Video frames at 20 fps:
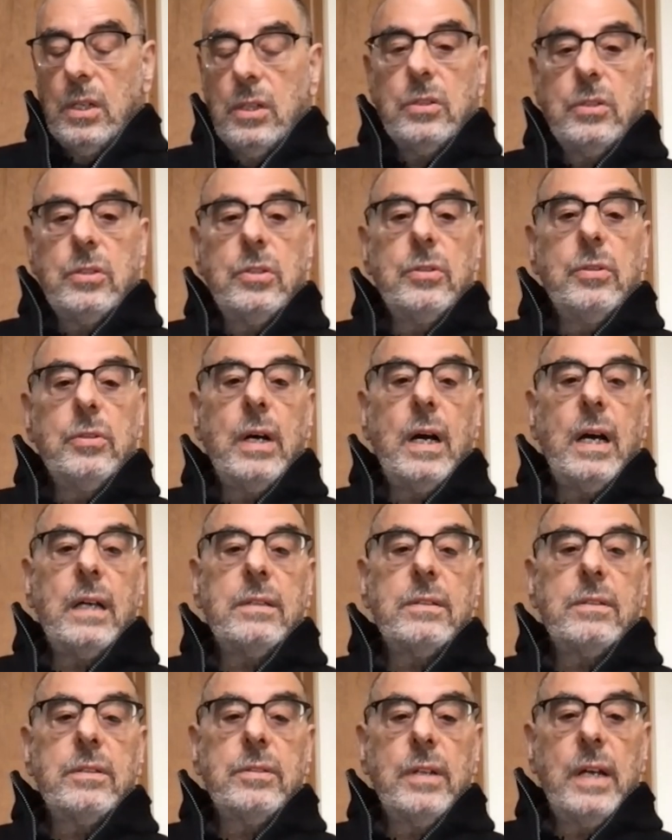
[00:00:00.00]
too
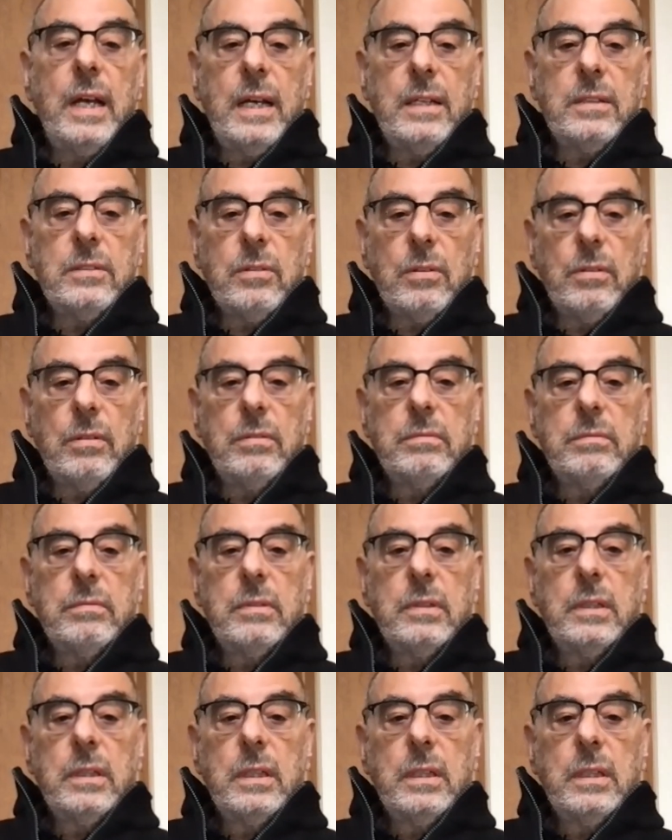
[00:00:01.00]
hot to handle,
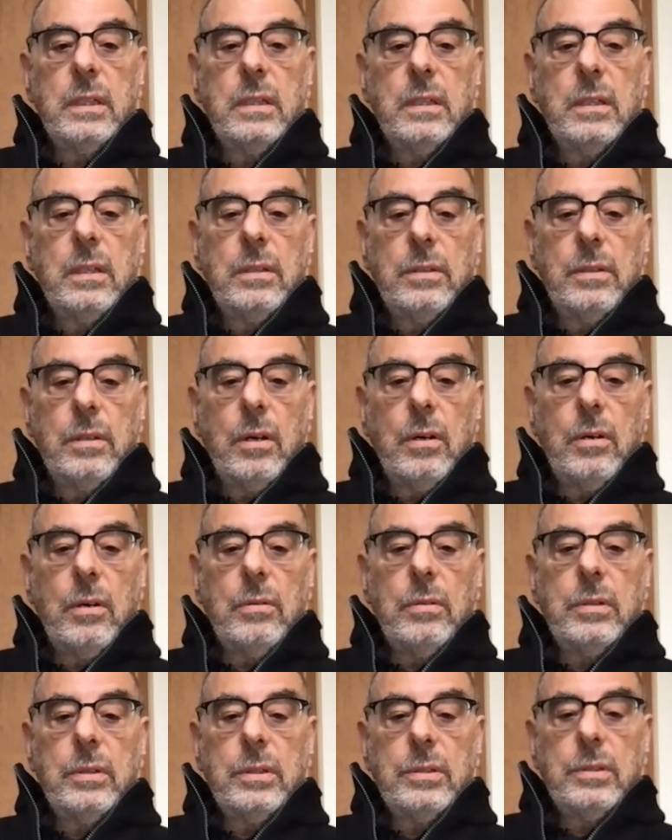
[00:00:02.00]

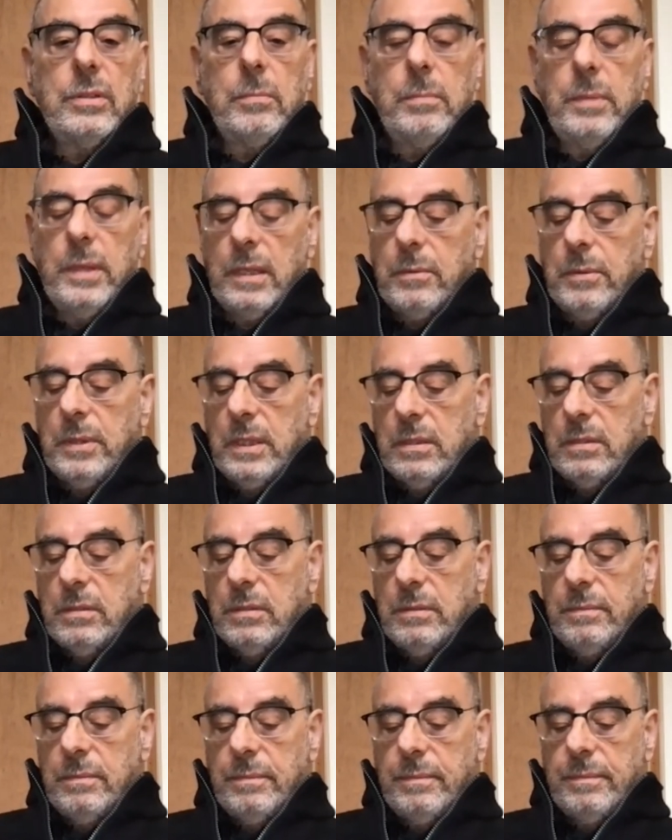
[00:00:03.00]
though
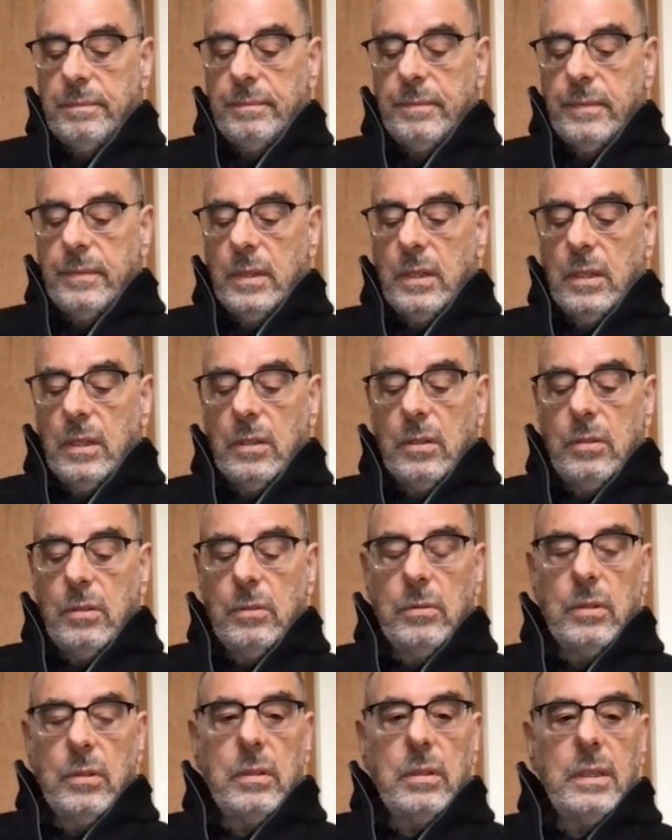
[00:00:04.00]
ubiquitous.
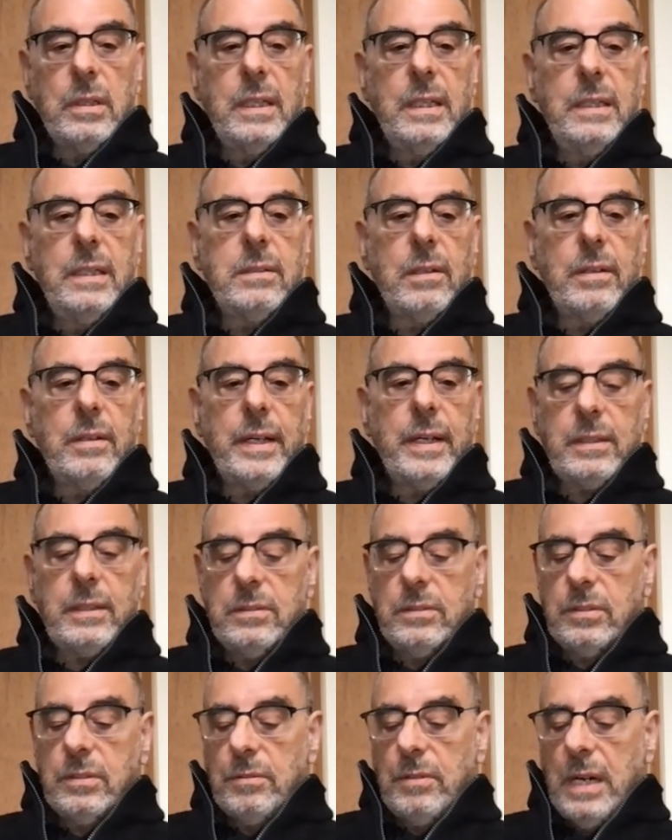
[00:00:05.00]
Cool intellect
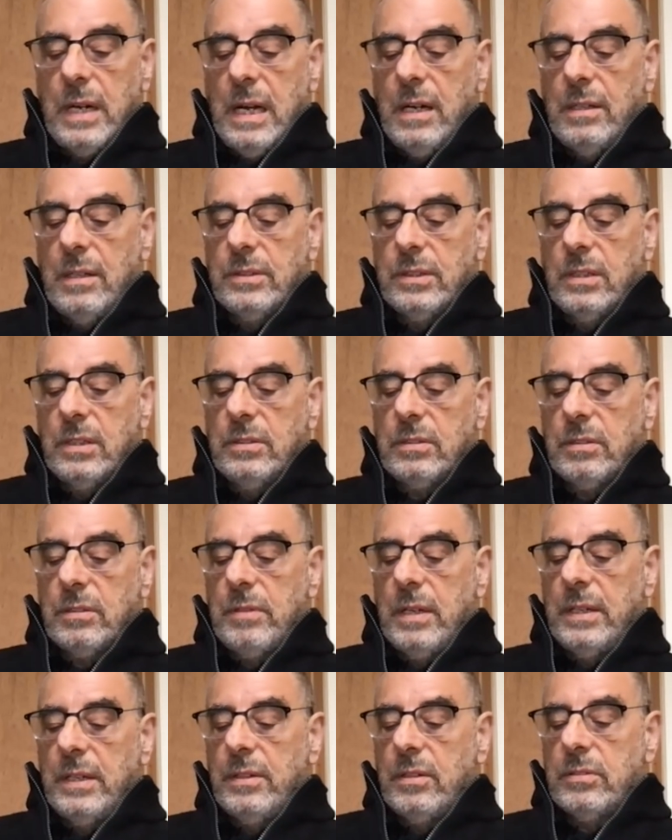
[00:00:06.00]
surrounds and
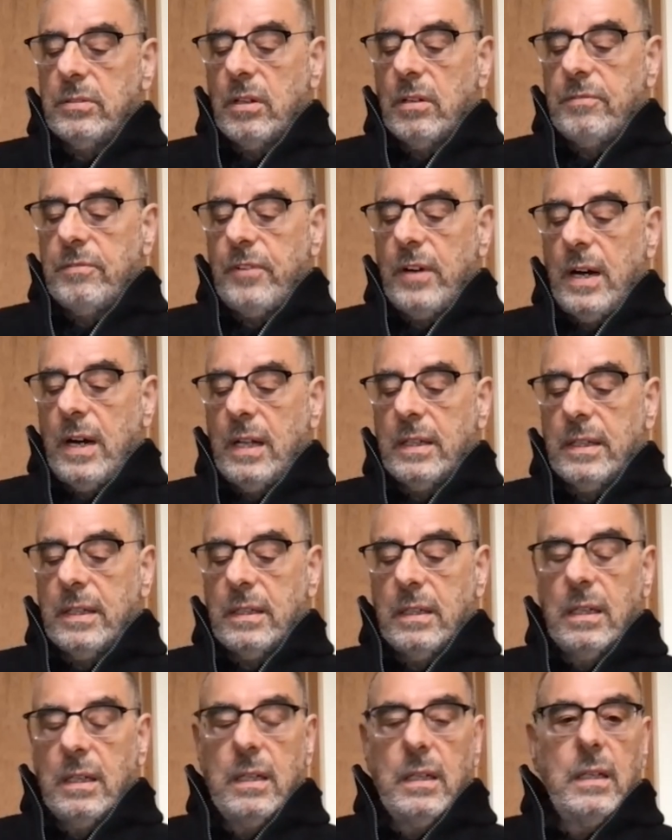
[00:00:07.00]
surrenders her folly
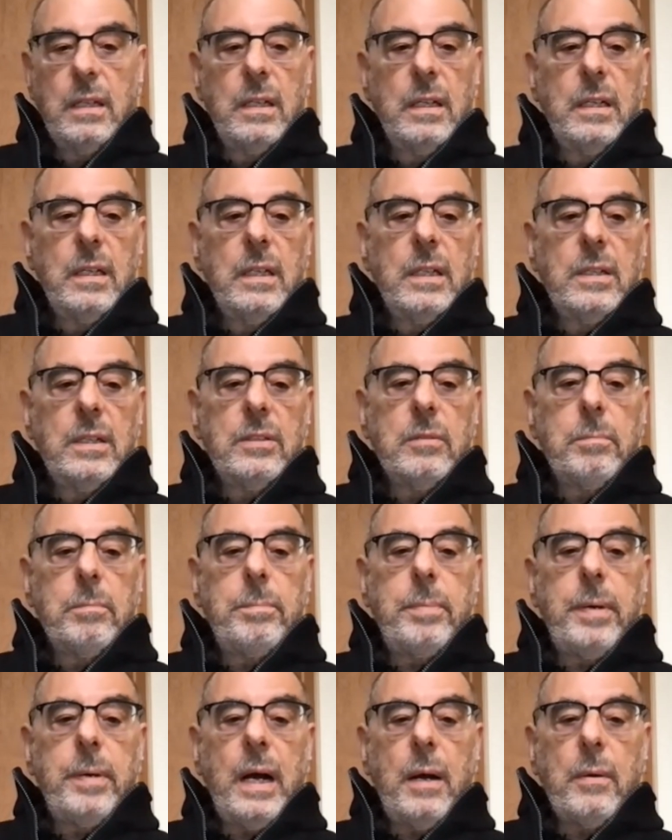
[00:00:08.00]
to
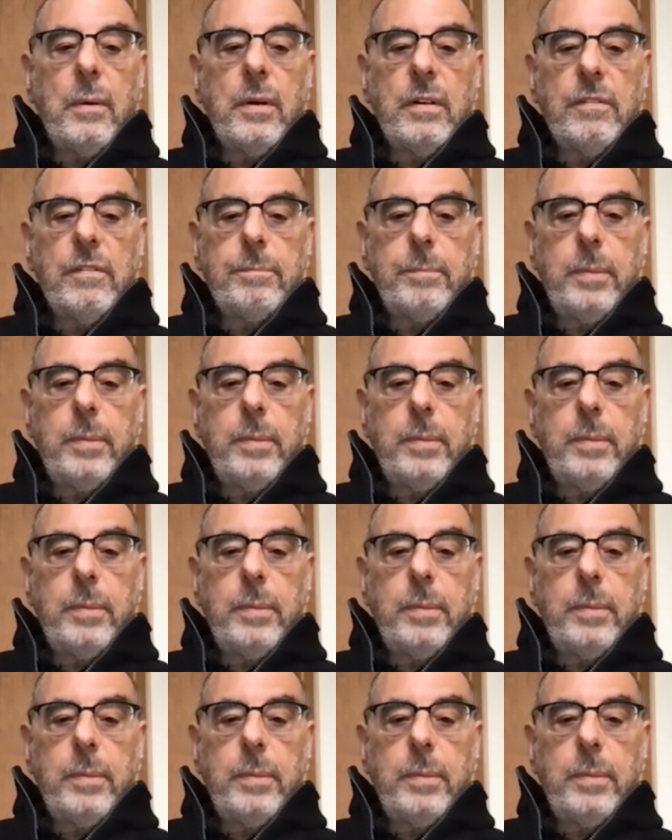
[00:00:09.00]
power of